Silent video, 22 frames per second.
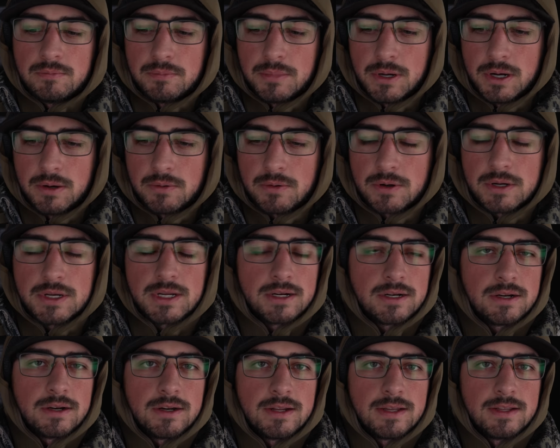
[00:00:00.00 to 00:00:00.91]
But we're
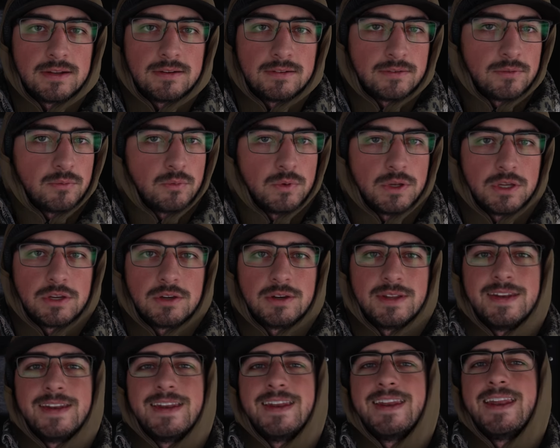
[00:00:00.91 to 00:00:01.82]
tuckered in. We
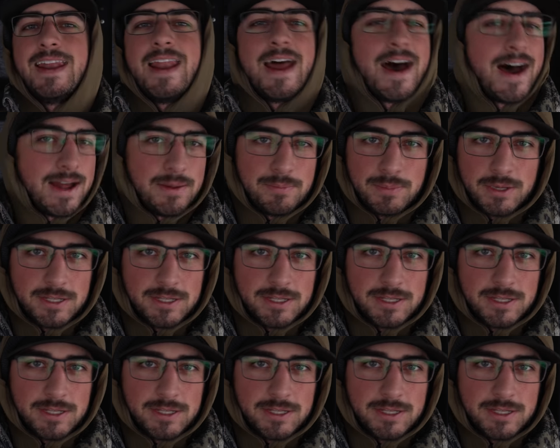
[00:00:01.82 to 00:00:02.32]
could not